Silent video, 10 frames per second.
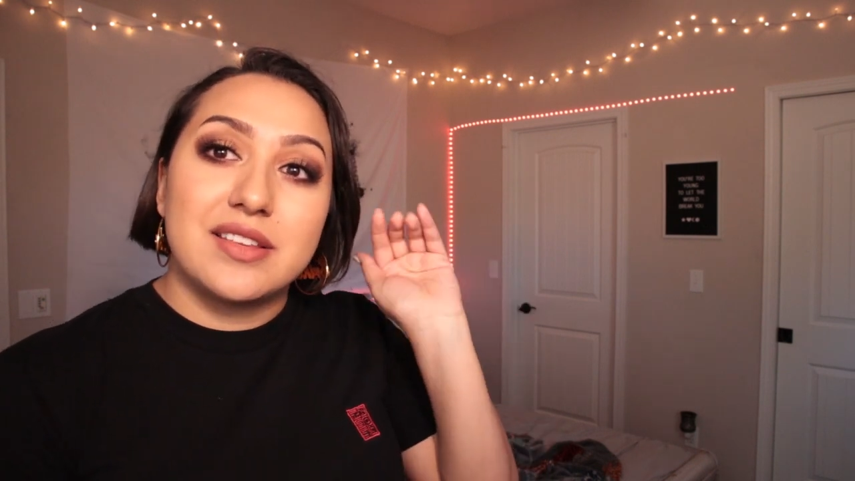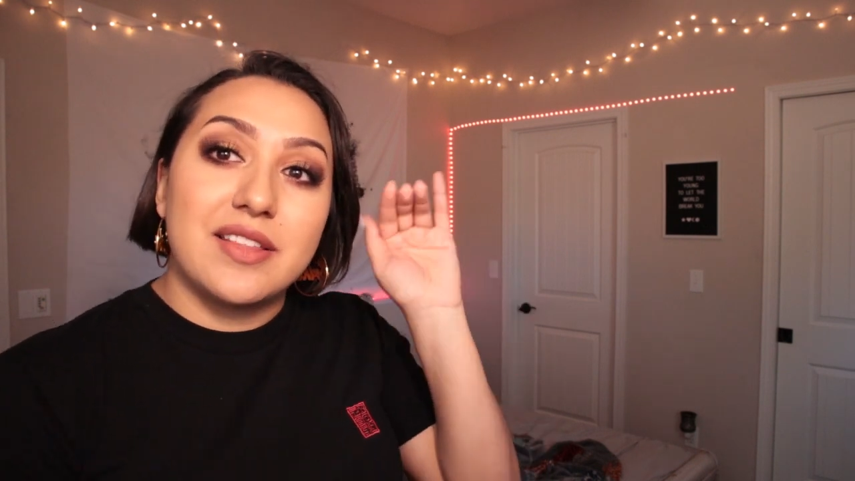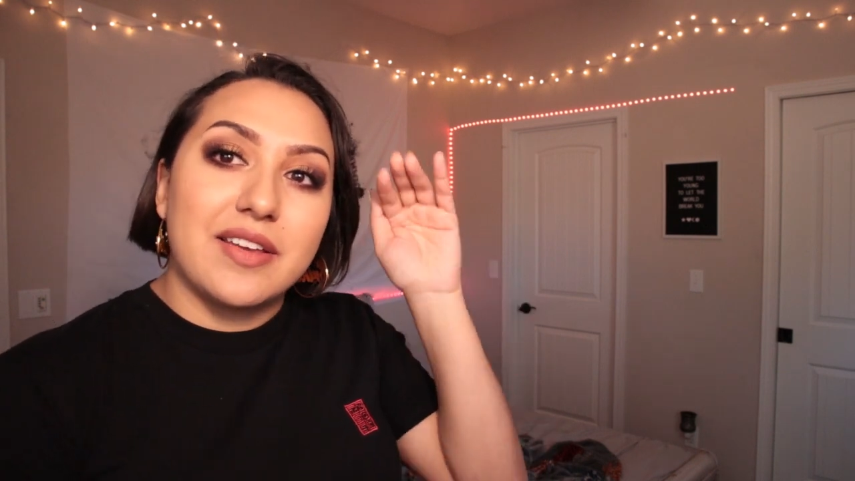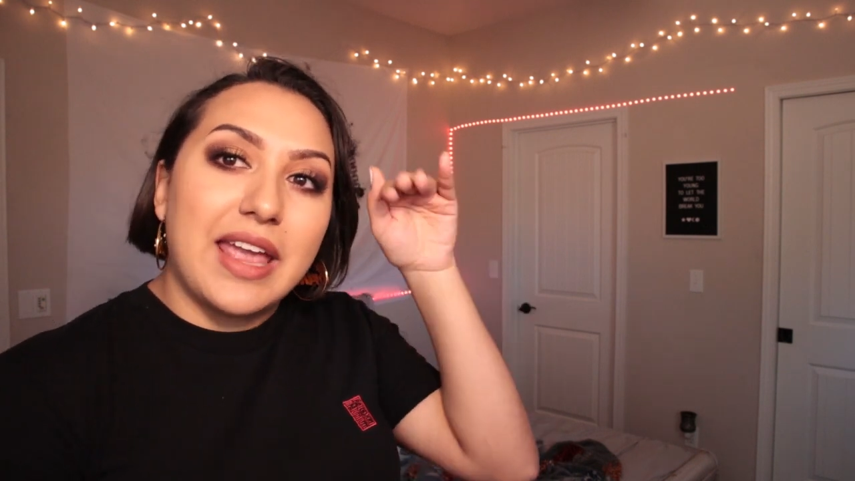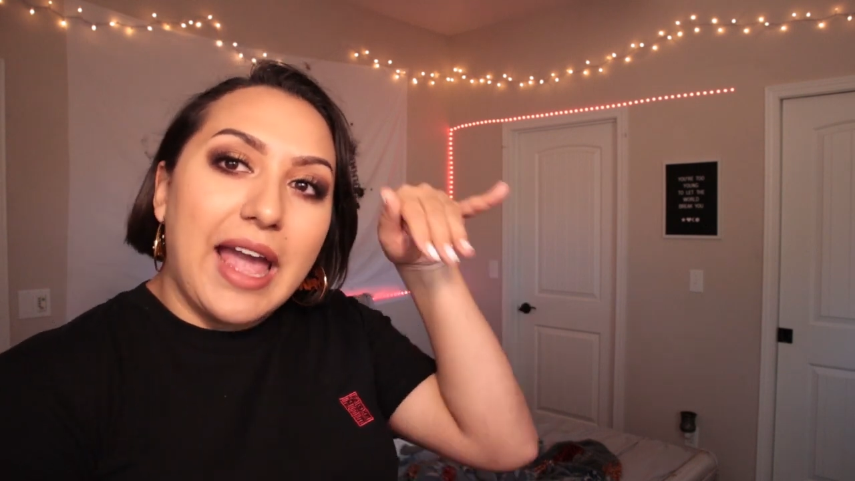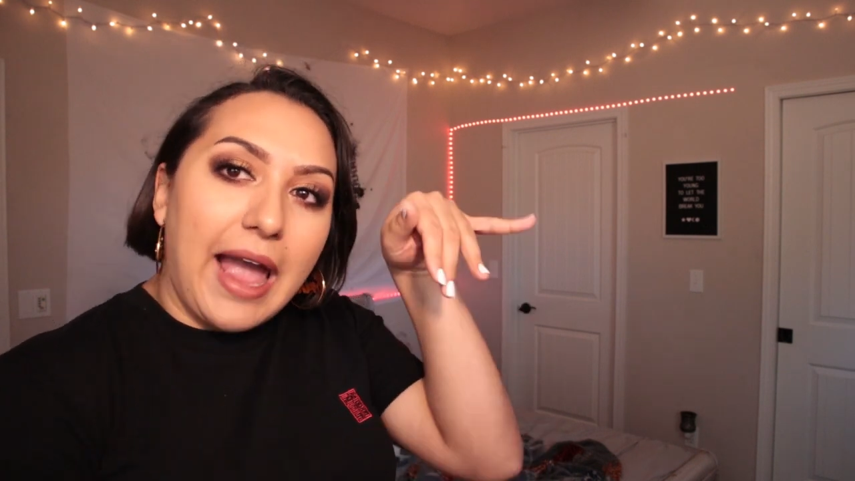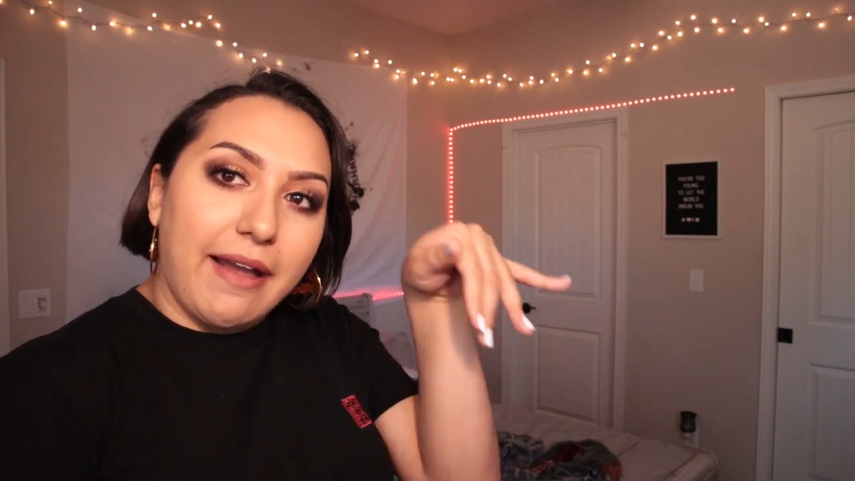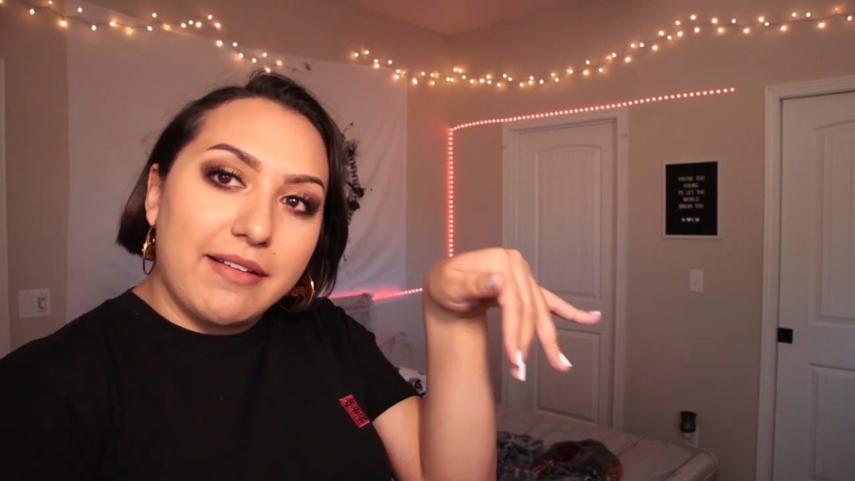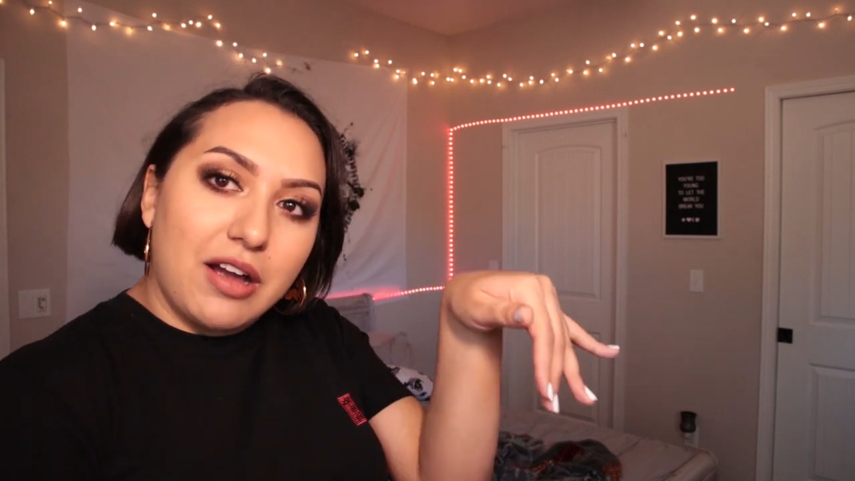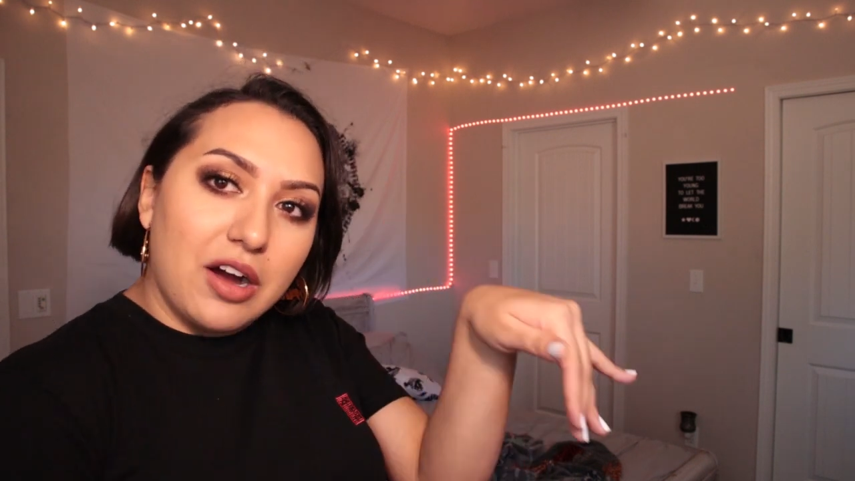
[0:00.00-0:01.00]
to the
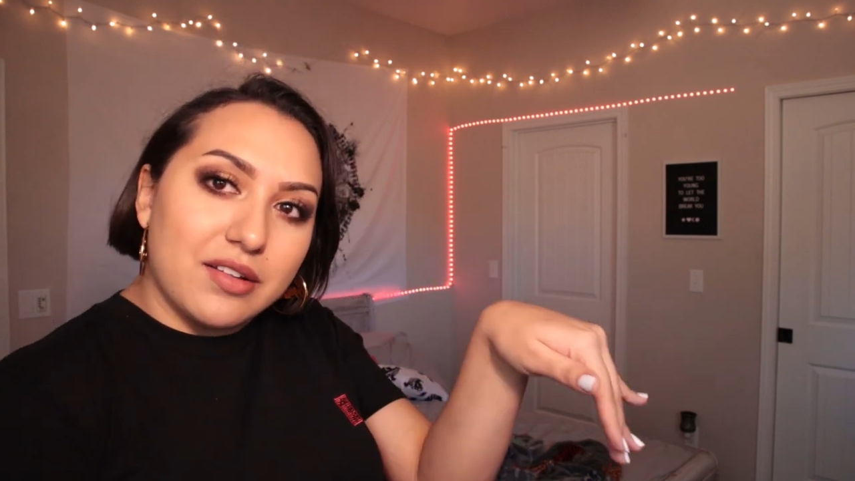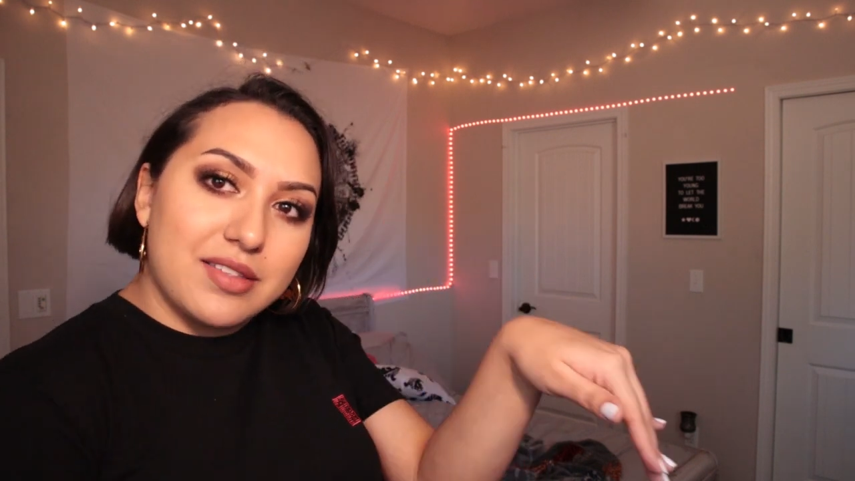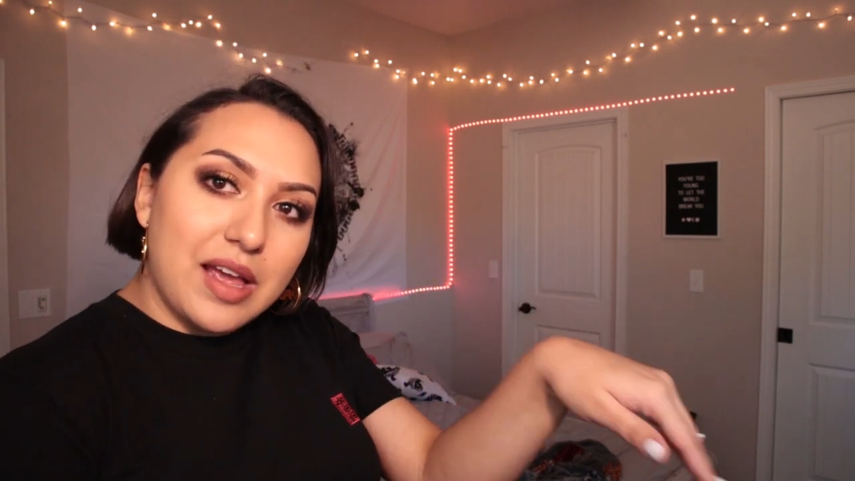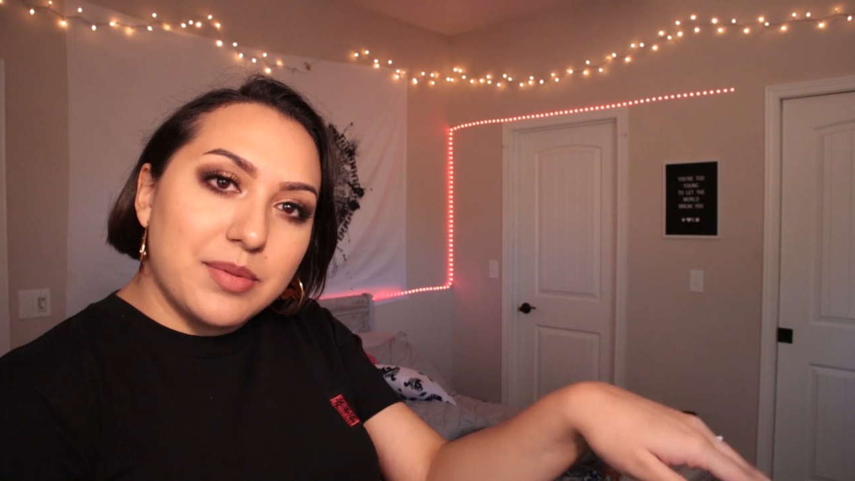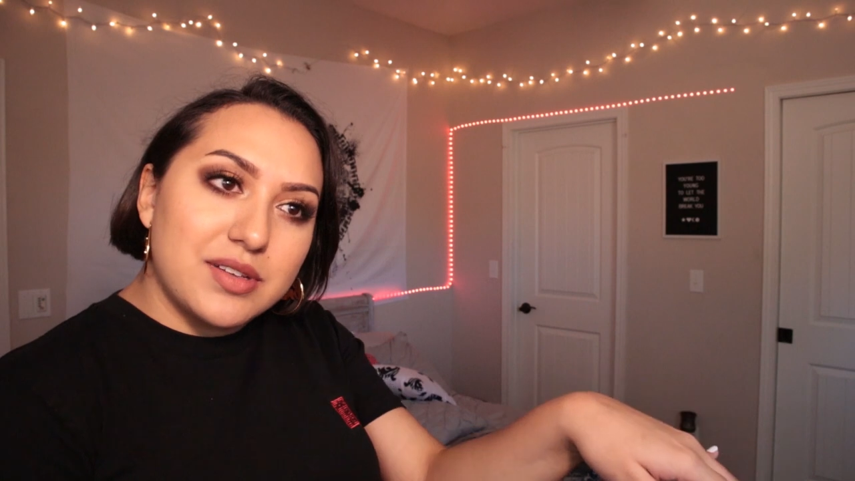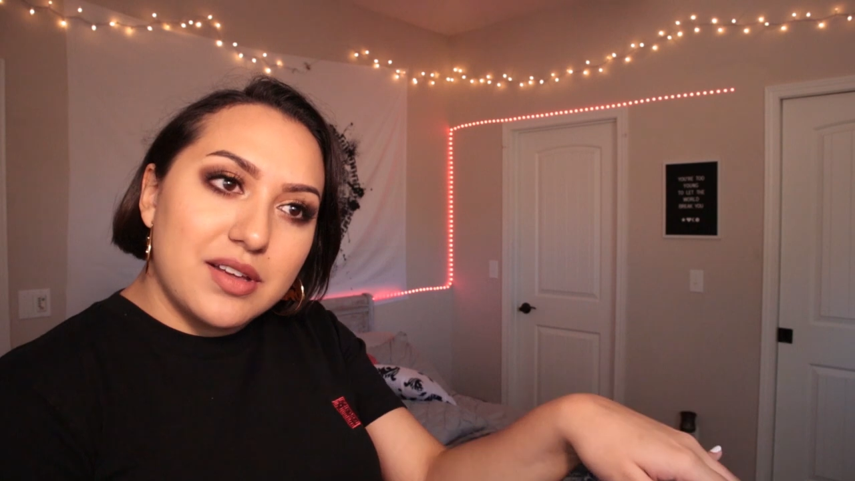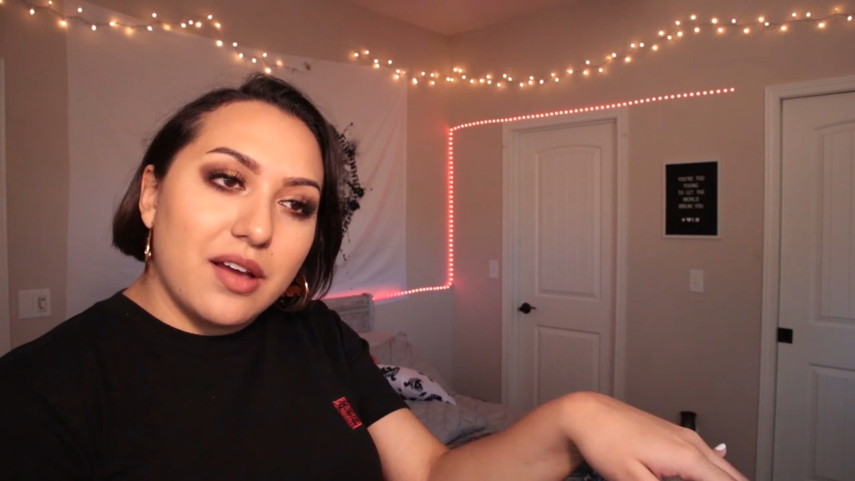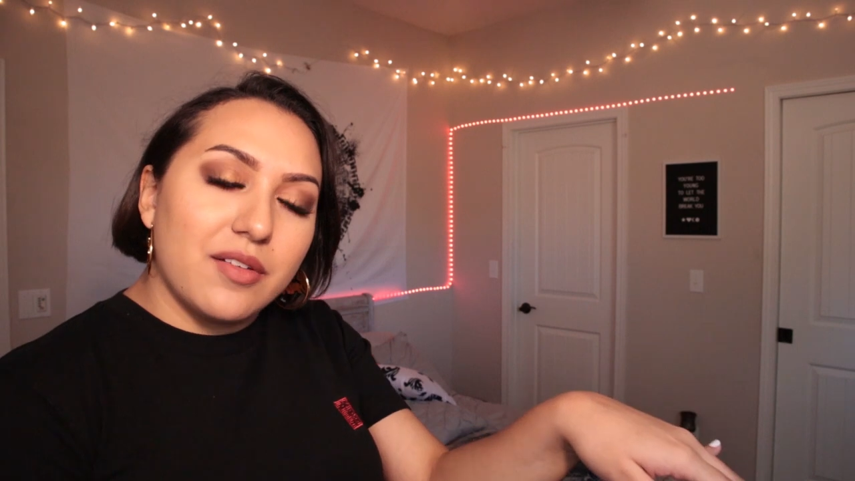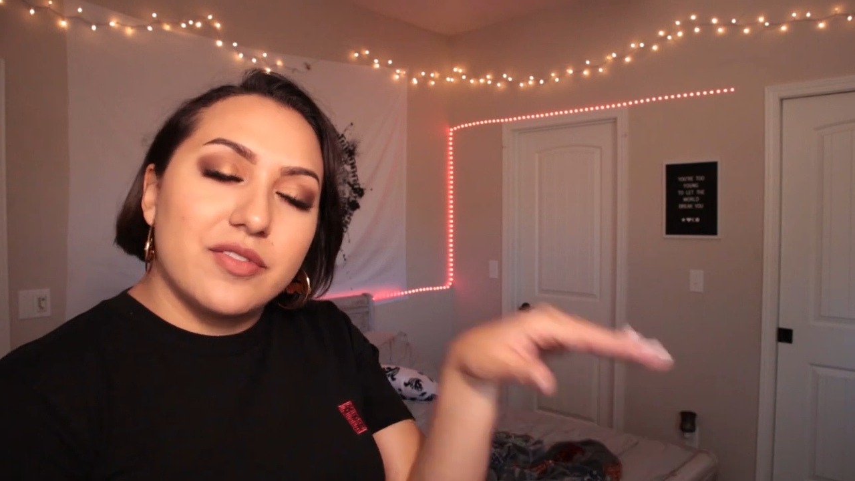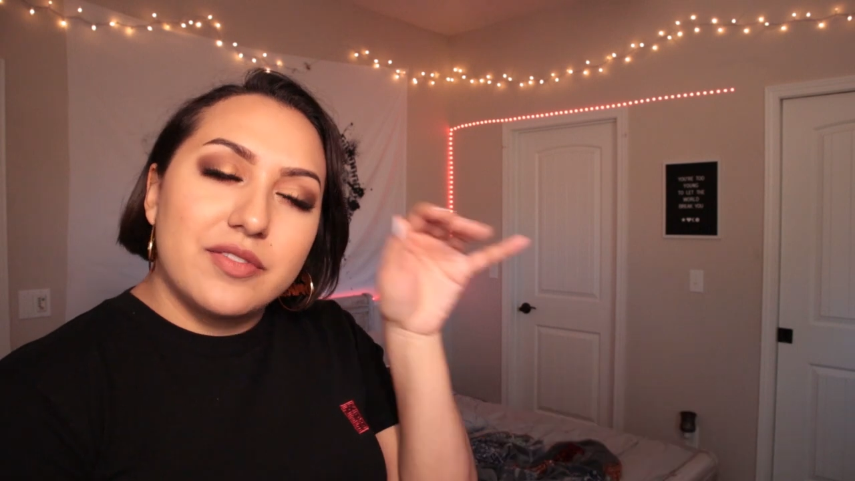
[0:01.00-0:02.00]
cat concept
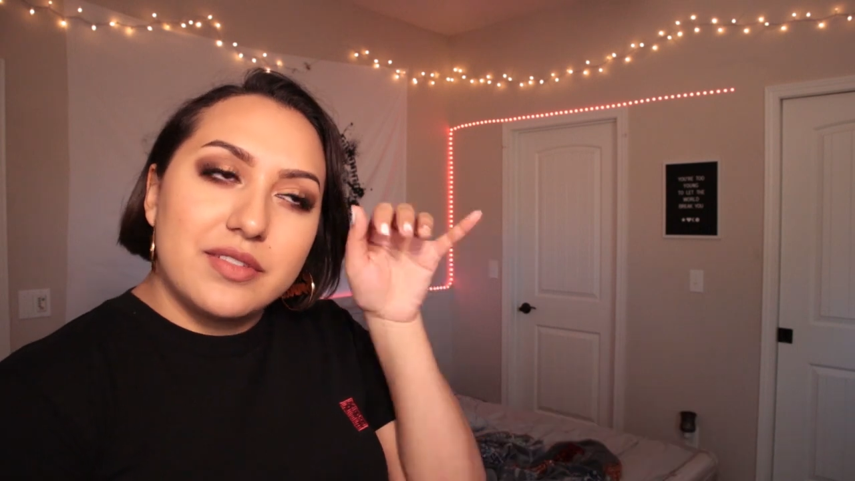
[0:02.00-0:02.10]
of,